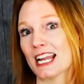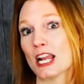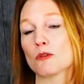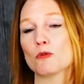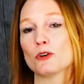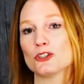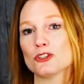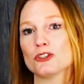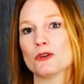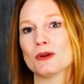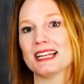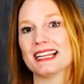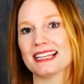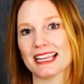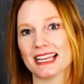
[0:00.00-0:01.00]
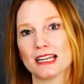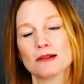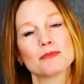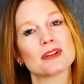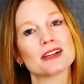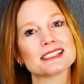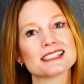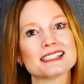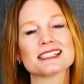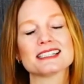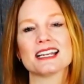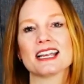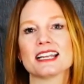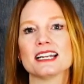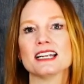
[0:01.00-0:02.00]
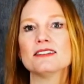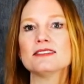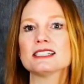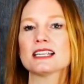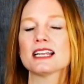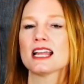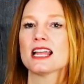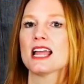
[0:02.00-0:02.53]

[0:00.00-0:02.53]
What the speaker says: and would you do it again? Pluses, negatives.